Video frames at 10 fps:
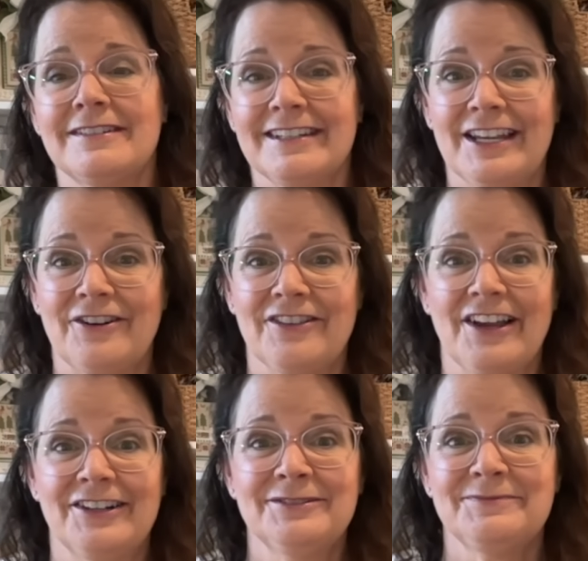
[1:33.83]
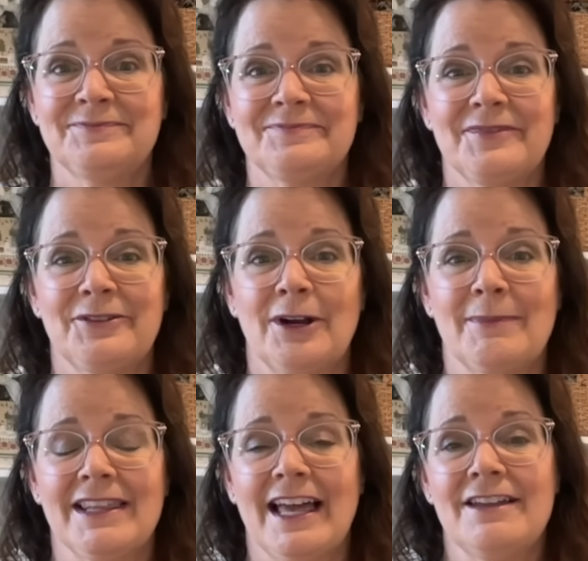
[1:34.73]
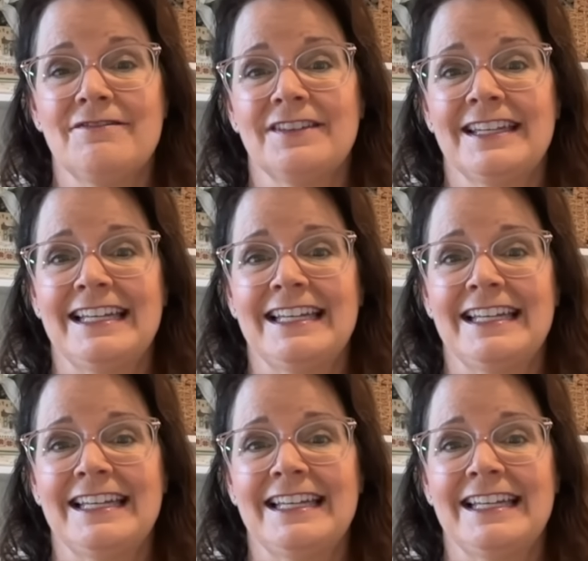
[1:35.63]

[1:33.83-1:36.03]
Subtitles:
here and there throughout my life.